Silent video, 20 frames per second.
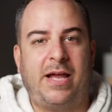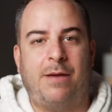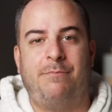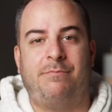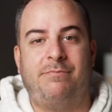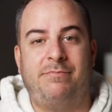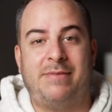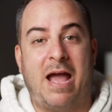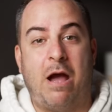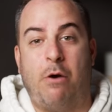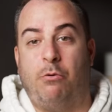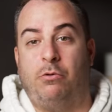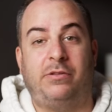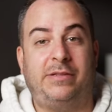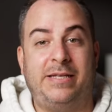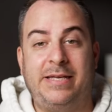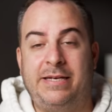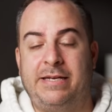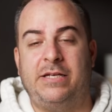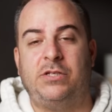I'm now
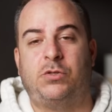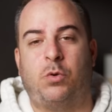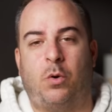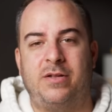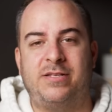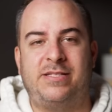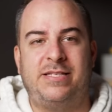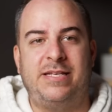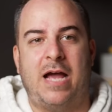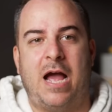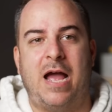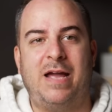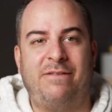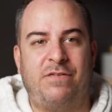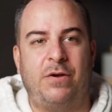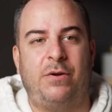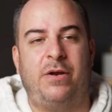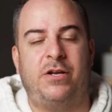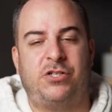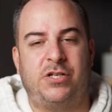leaning towards the
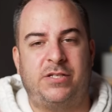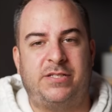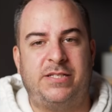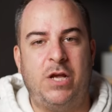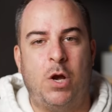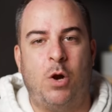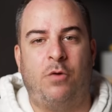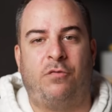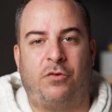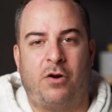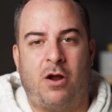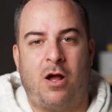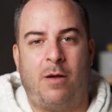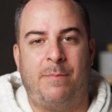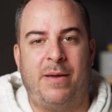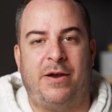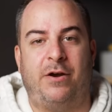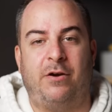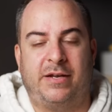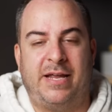iPhone as just the overall
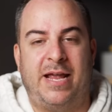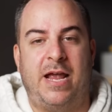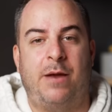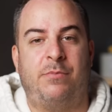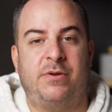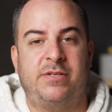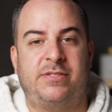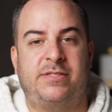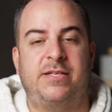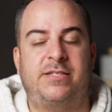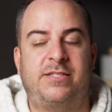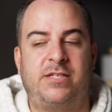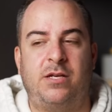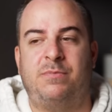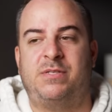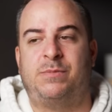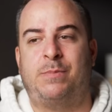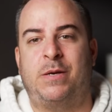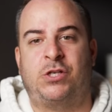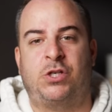better camera system,
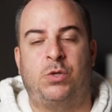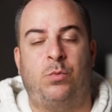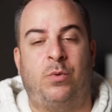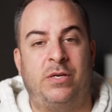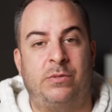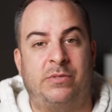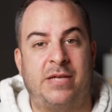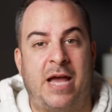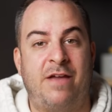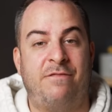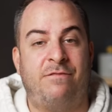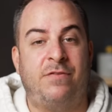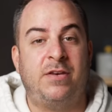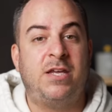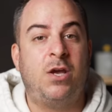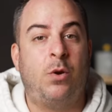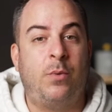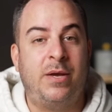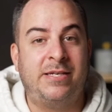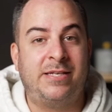especially when you tie
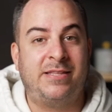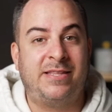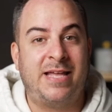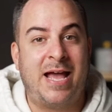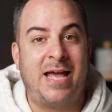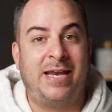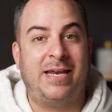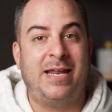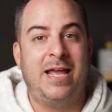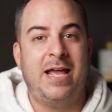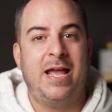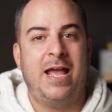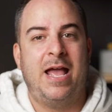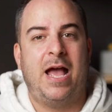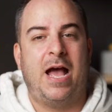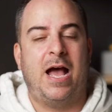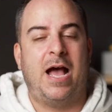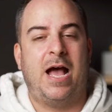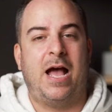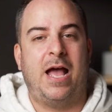video into that.
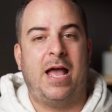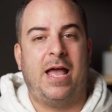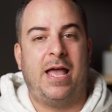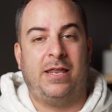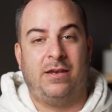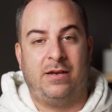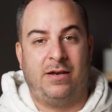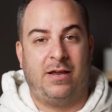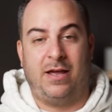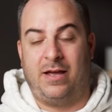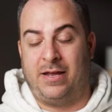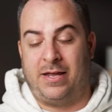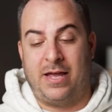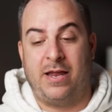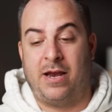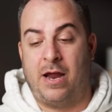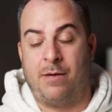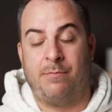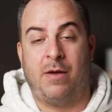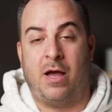Uh, and
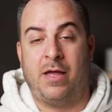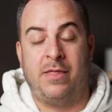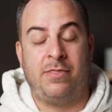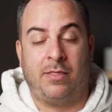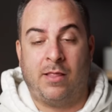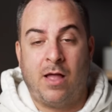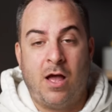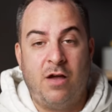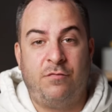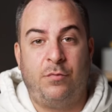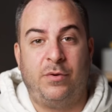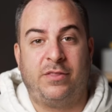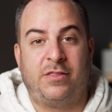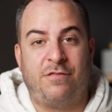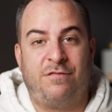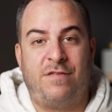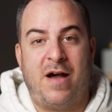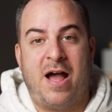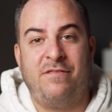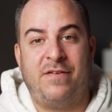again, I'm in love with the
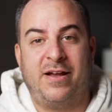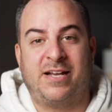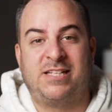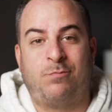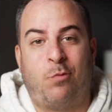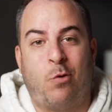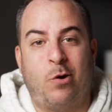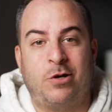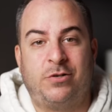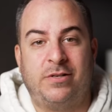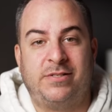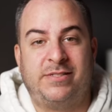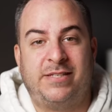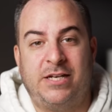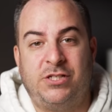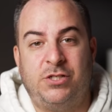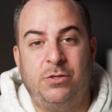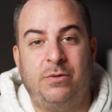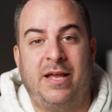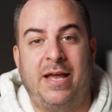5X portraits
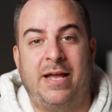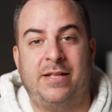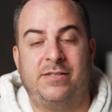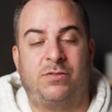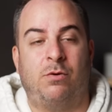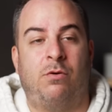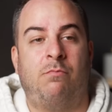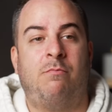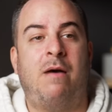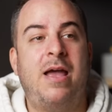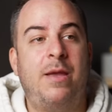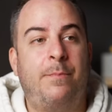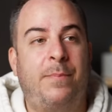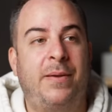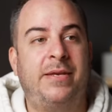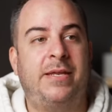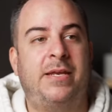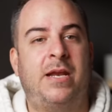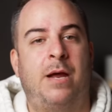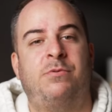that you get. So in my
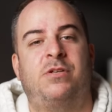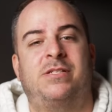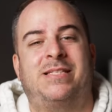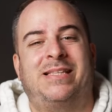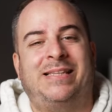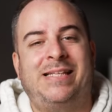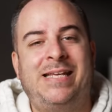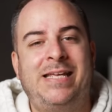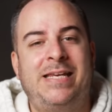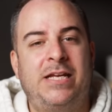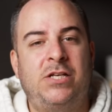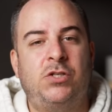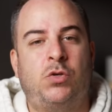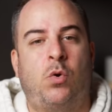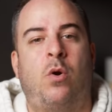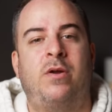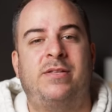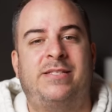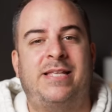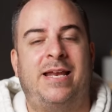opinion, I'm just leaning
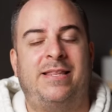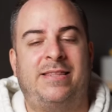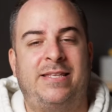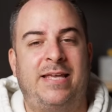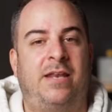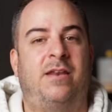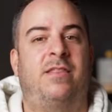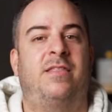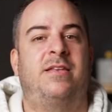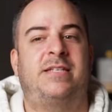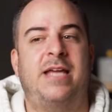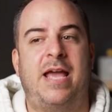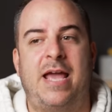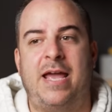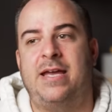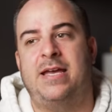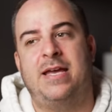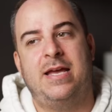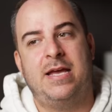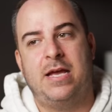towards that at the end of the day.